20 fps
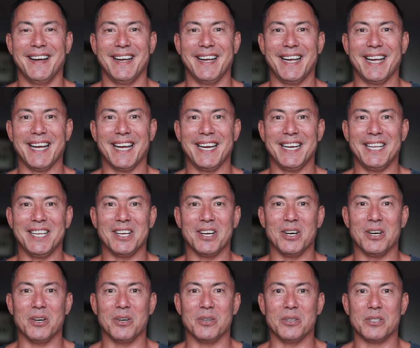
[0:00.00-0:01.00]
And he
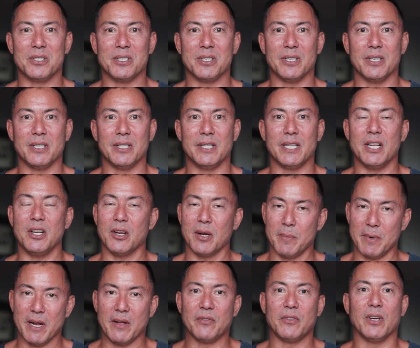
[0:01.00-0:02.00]
goes, "Then I'm
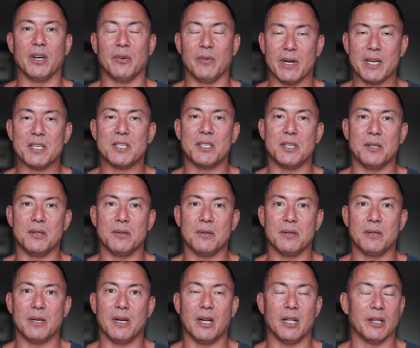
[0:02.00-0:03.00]
gonna have to arrest you.
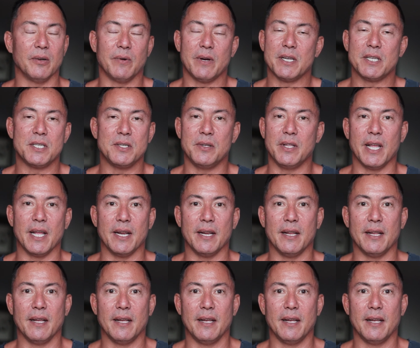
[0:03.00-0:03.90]
I'll arrest you then."